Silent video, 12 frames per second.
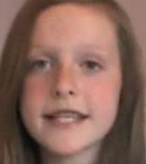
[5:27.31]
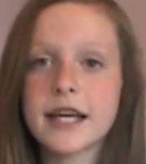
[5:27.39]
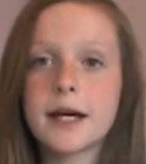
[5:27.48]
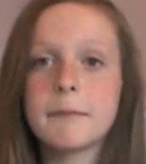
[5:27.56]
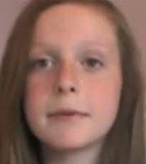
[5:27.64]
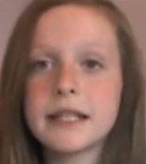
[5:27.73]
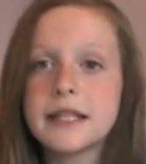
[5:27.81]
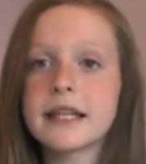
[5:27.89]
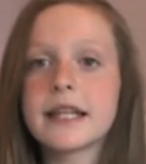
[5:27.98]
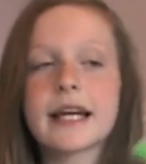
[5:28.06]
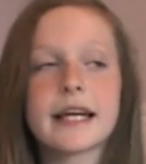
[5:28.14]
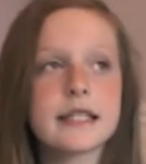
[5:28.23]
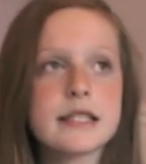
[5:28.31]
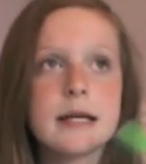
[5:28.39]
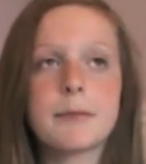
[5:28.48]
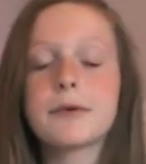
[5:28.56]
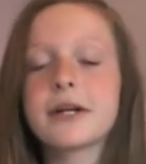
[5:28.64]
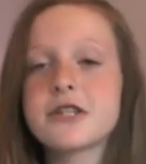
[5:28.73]
It completely like
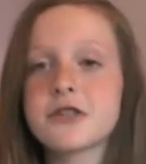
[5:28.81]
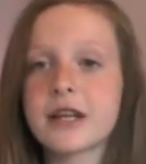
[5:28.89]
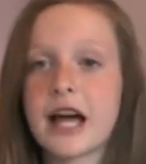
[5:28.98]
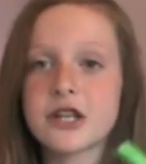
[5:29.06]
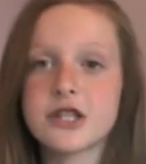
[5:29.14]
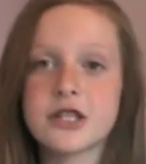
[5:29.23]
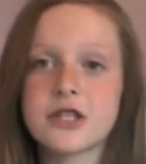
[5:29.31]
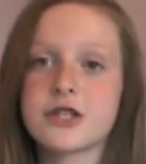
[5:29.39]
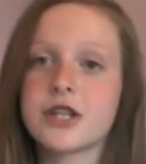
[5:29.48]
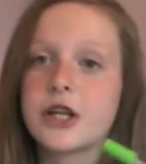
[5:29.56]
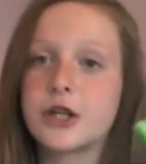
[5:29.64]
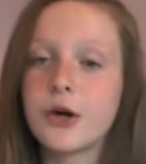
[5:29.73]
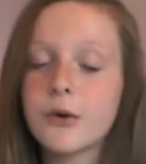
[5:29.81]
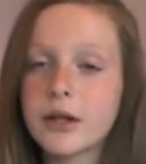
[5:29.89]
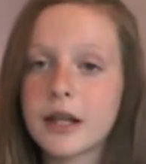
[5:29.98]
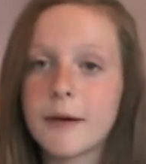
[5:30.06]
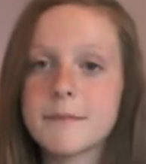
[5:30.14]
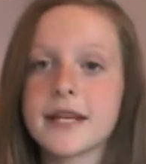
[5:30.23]
separates your lashes, there's like no
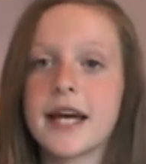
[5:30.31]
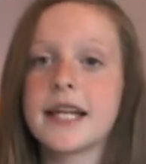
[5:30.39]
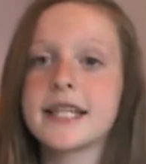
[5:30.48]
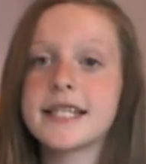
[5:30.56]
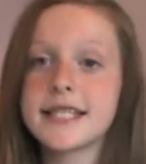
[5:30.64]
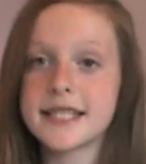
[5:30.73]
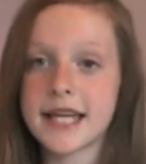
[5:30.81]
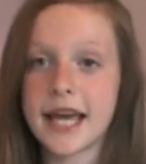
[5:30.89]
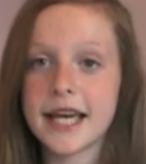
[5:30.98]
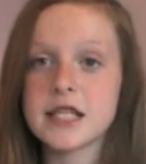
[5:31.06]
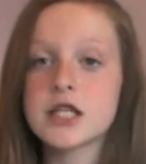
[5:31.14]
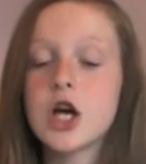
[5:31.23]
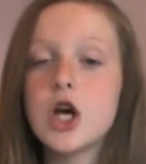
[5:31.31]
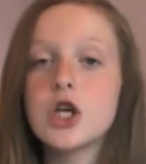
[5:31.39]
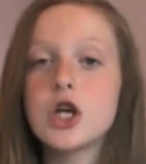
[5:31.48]
clumps, and it stays